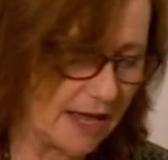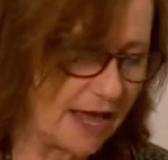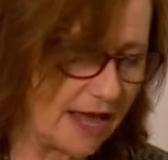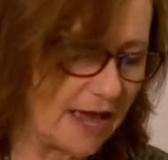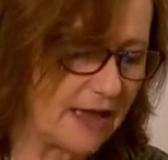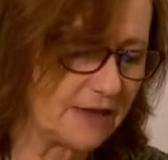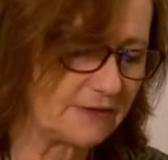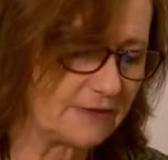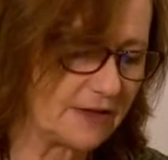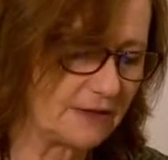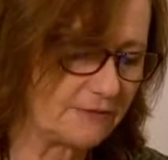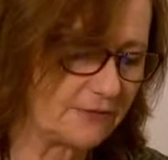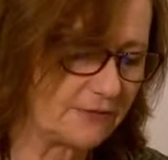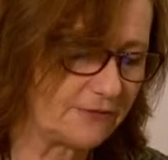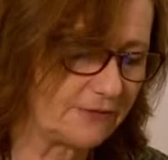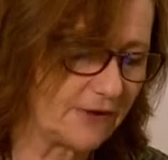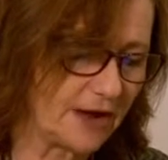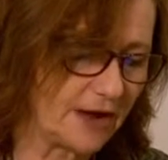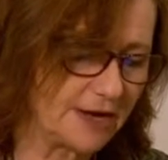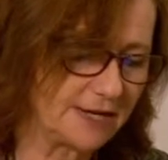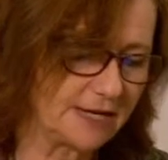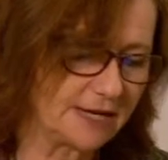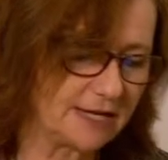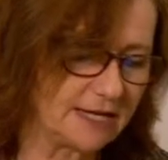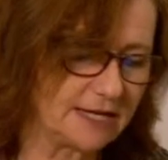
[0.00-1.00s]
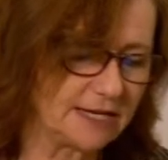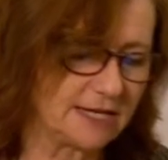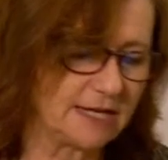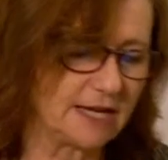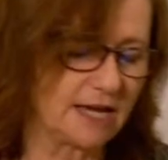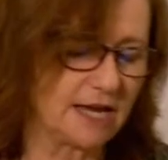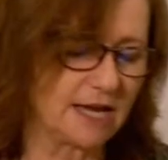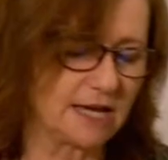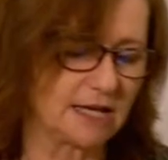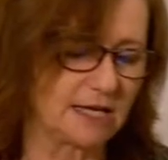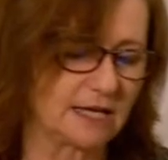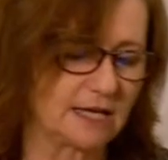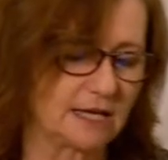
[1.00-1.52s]
And then finally,
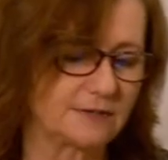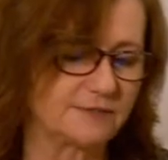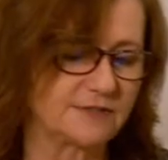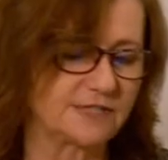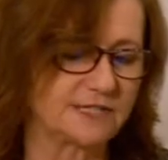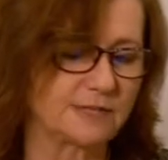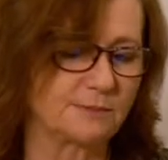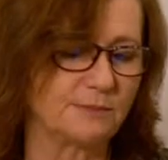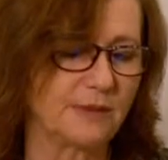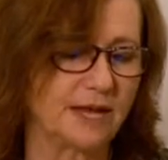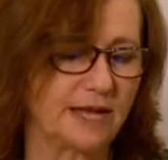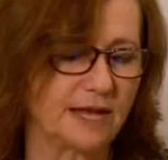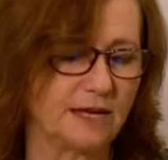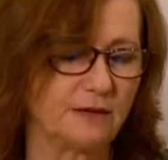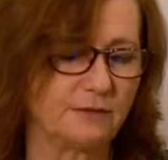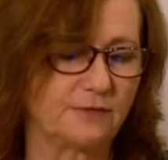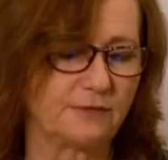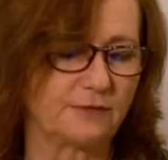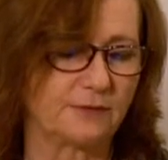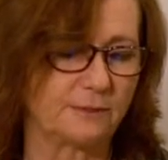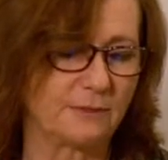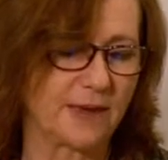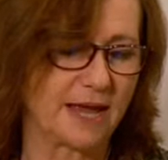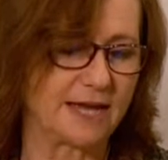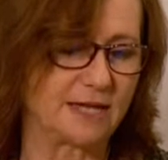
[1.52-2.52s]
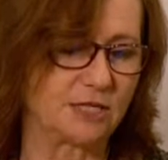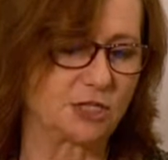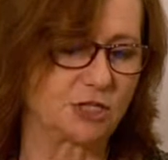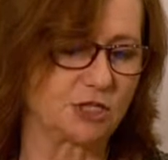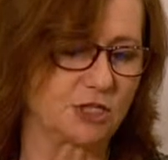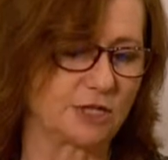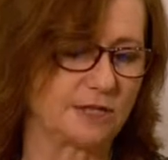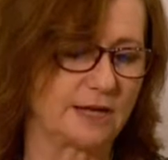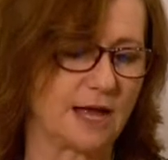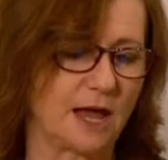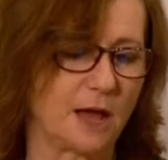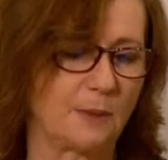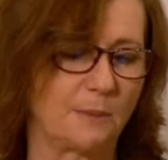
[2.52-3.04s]
it gives some
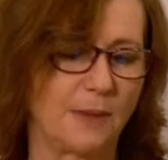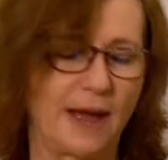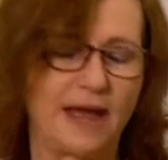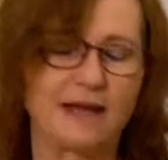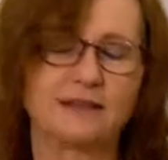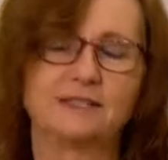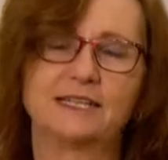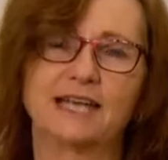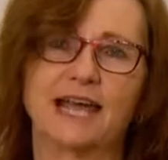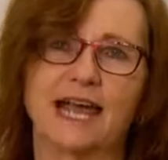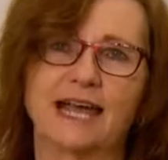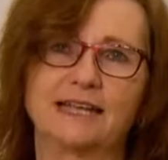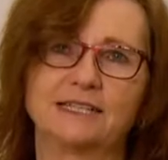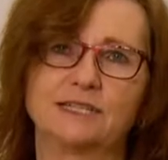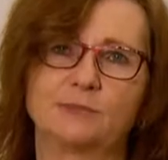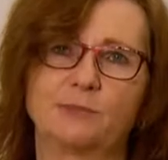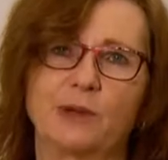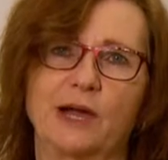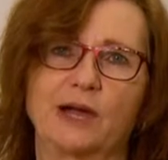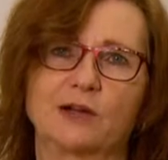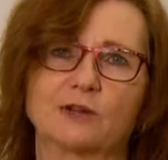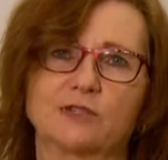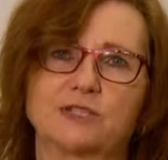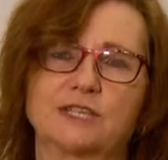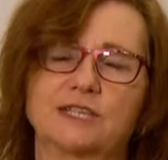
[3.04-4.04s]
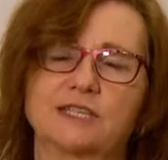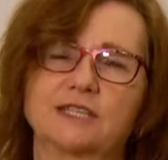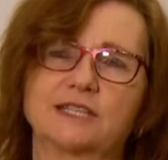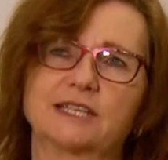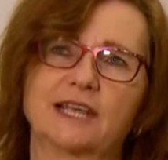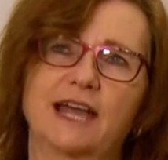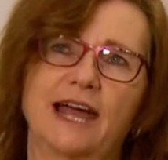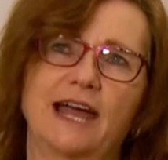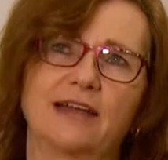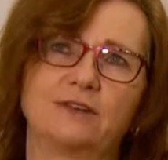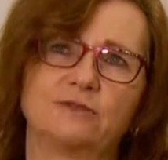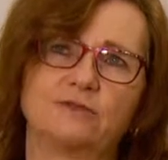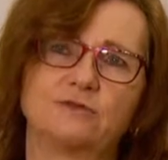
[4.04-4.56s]
information about antibiotics
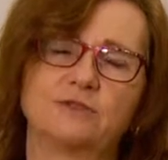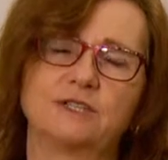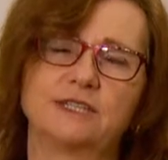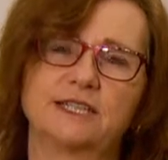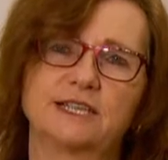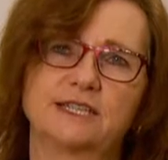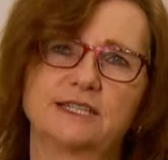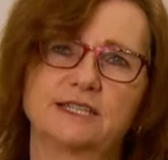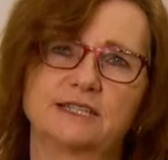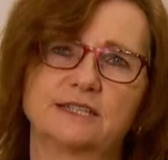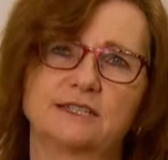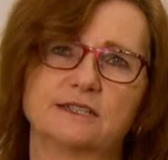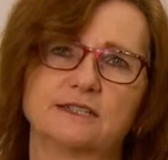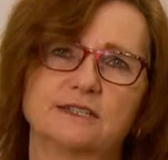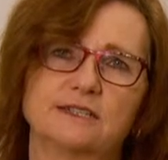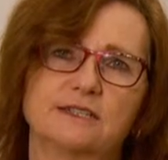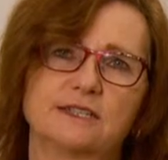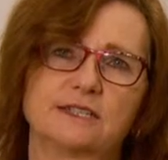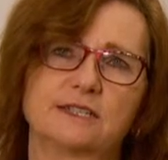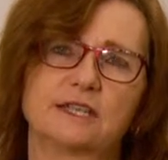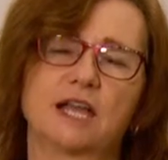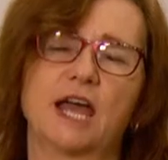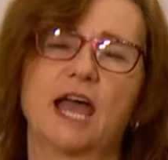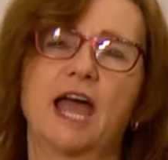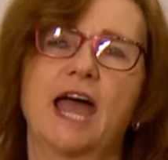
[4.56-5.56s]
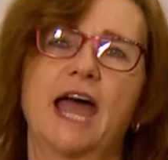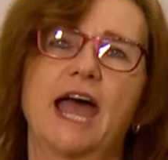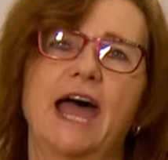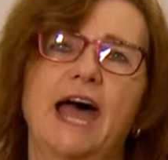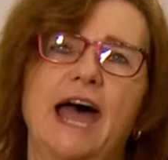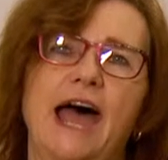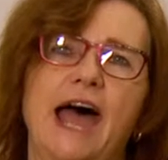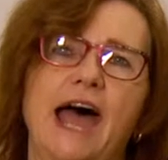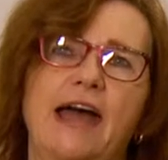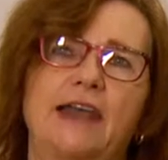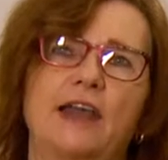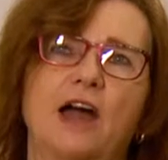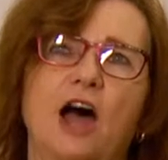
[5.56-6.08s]
and resistance,
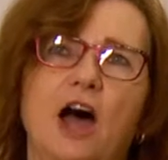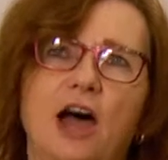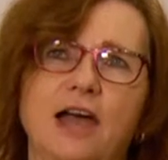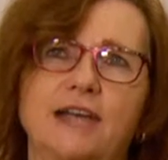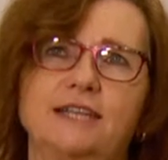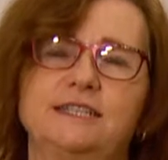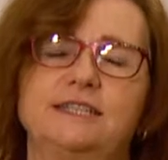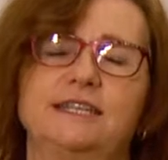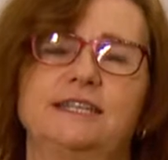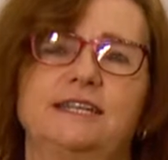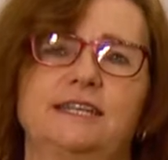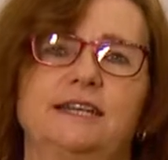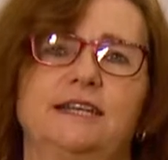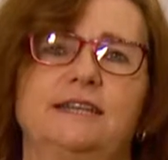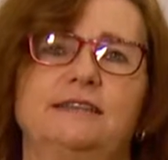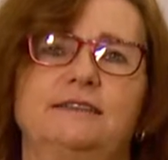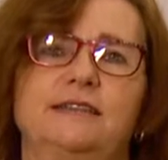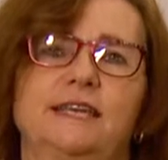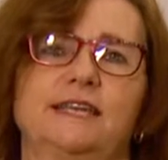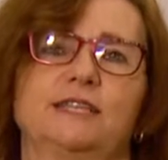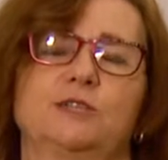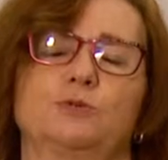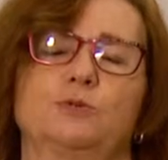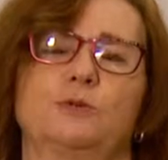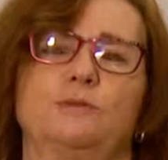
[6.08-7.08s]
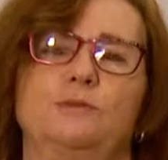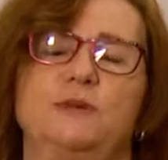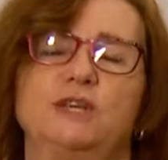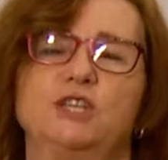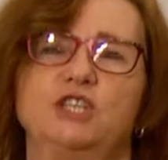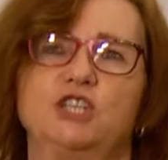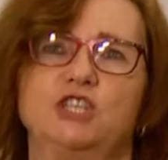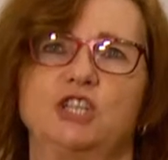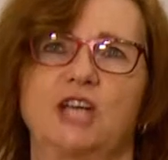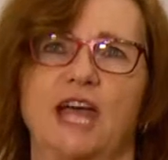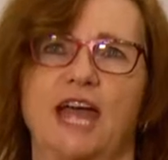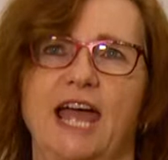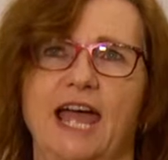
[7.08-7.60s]
And ideally, this would be
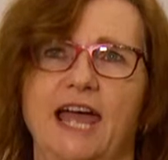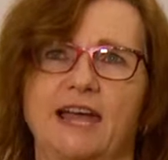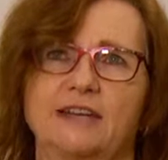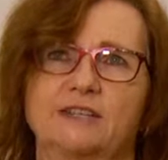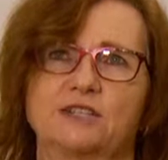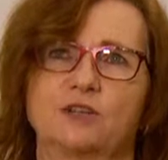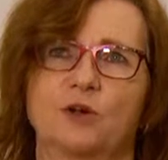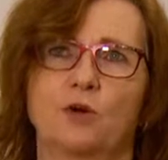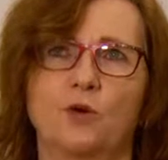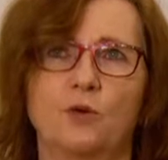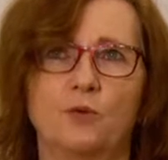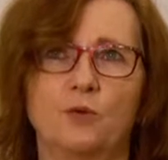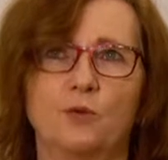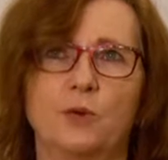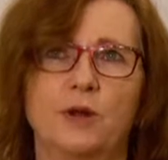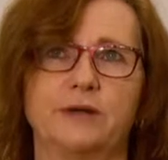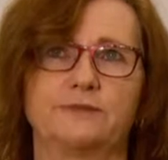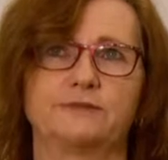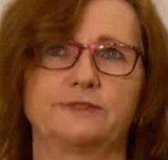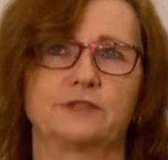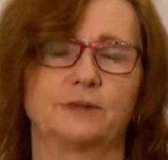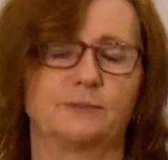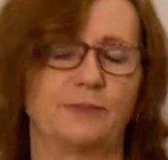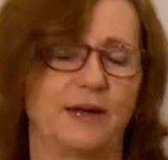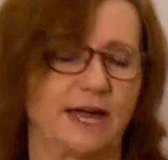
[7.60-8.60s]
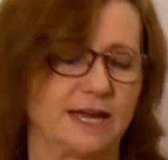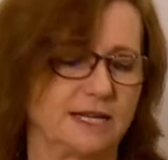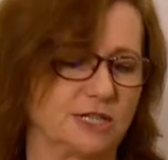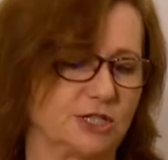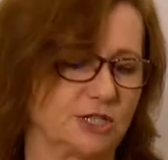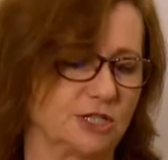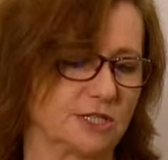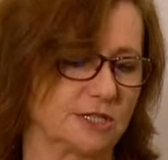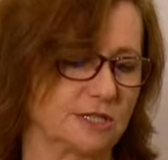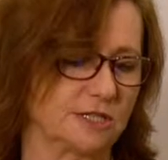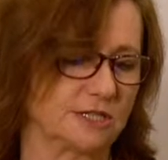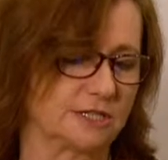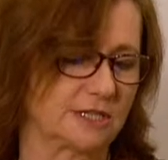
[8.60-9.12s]
shared with the
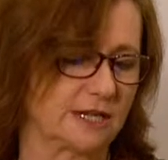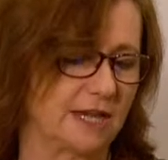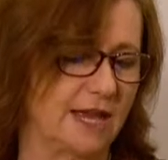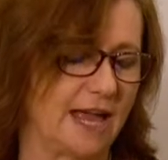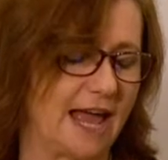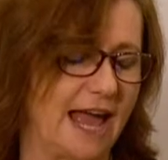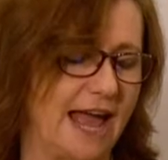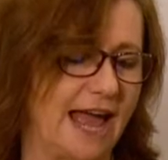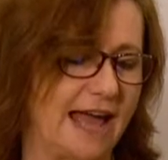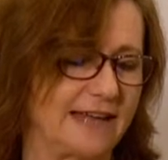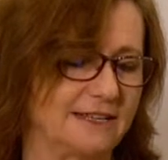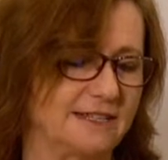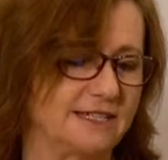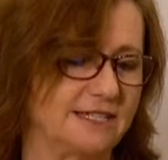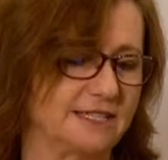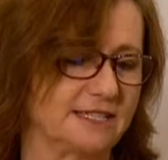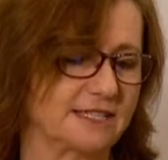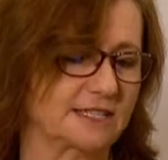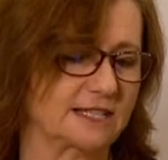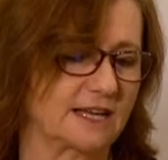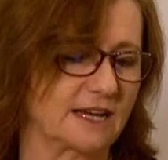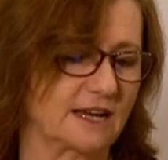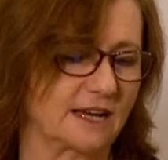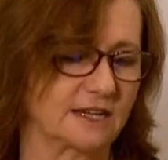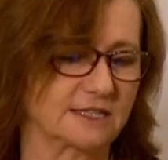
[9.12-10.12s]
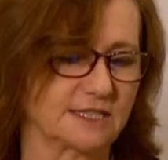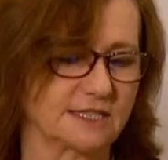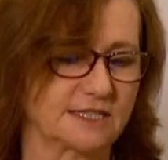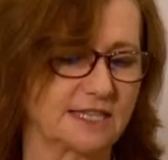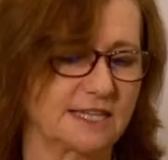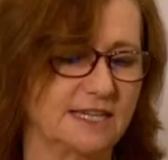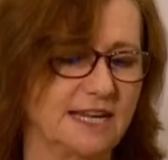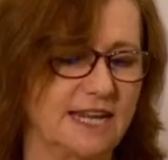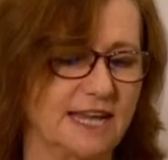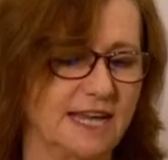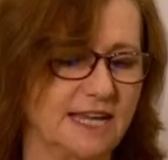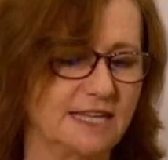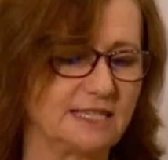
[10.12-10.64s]
patient and discussed. And
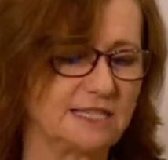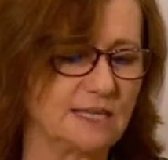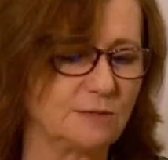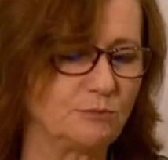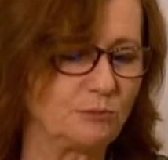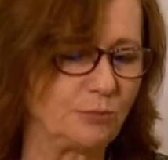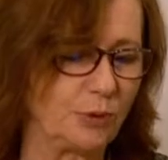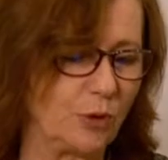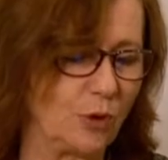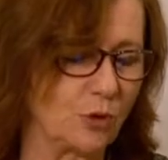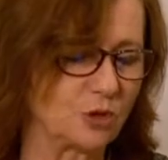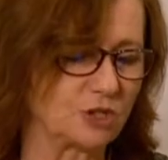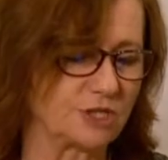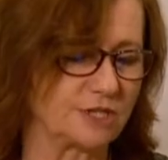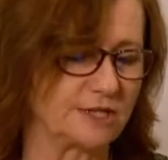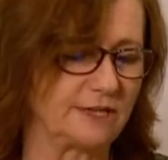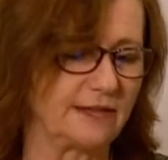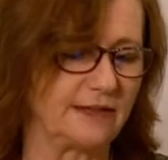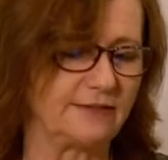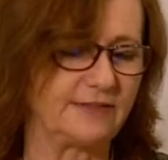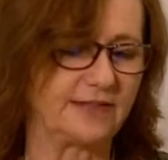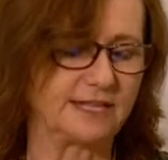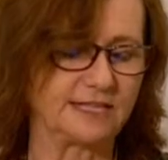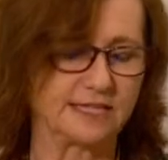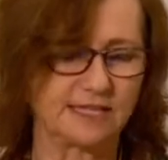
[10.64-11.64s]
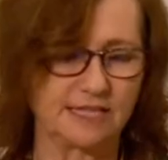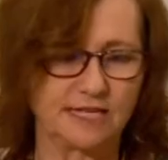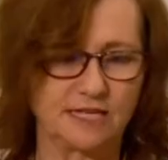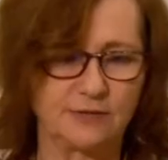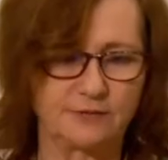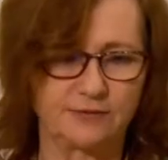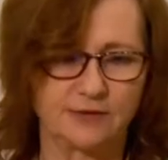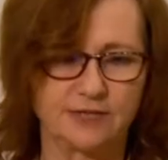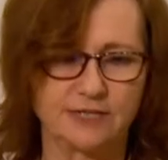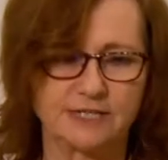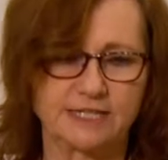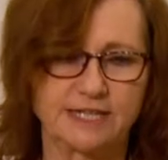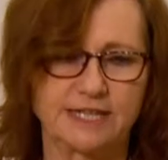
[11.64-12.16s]
it is important that this
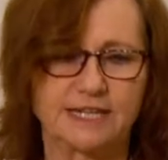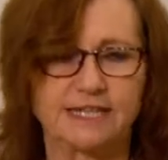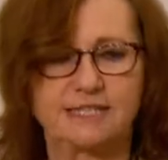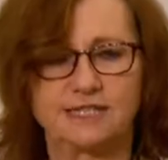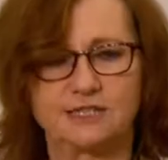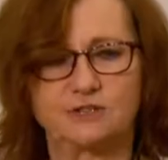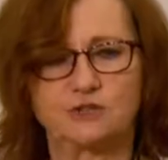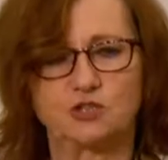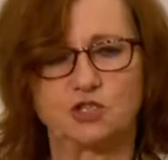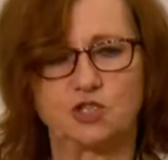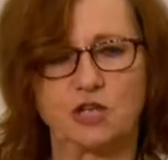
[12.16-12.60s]
leaflet isn't